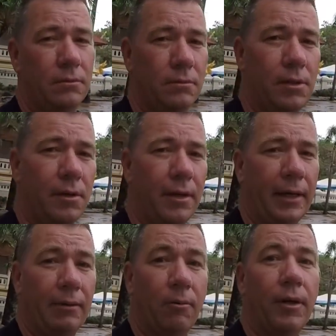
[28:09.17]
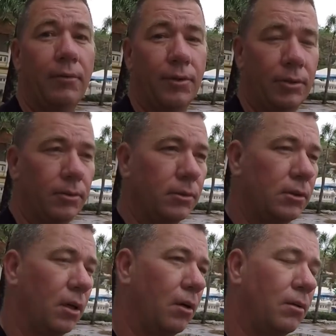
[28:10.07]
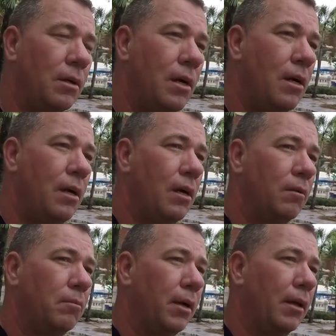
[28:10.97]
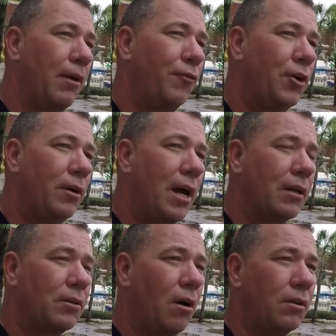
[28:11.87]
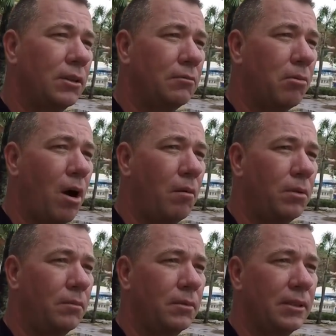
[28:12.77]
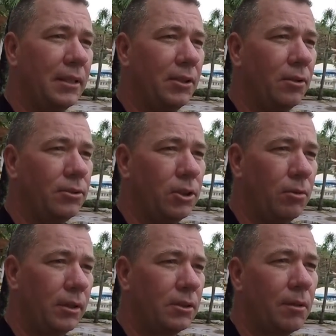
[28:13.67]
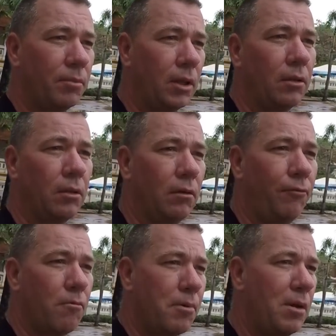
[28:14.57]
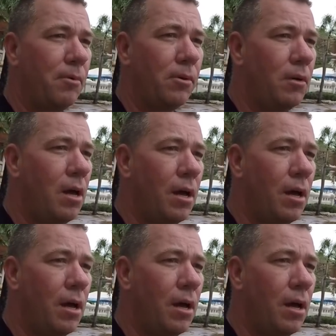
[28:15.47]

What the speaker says: they're going to get rid of you. So, but if you're not causing problems and you're doing something good for people,